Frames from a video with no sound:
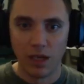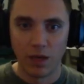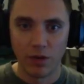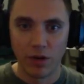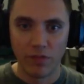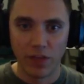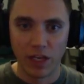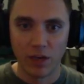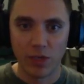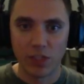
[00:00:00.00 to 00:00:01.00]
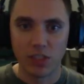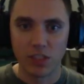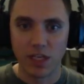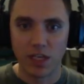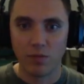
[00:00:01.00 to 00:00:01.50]
We don't have the animations
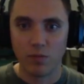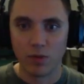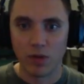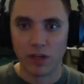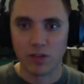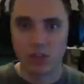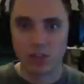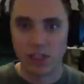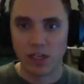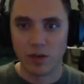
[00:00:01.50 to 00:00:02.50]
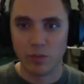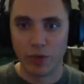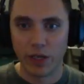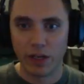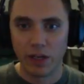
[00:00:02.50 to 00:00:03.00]
yet, we will add those later,
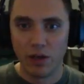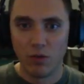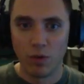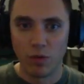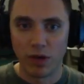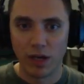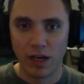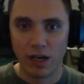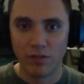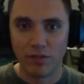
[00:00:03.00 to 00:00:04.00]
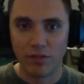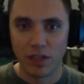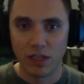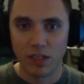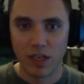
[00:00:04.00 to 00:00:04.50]
but we will have the
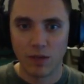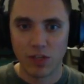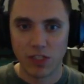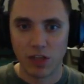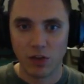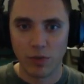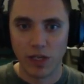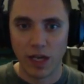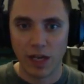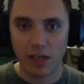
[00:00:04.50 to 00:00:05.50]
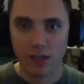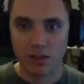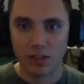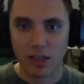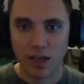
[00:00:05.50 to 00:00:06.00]
damage element added
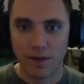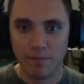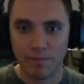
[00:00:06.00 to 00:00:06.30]
today.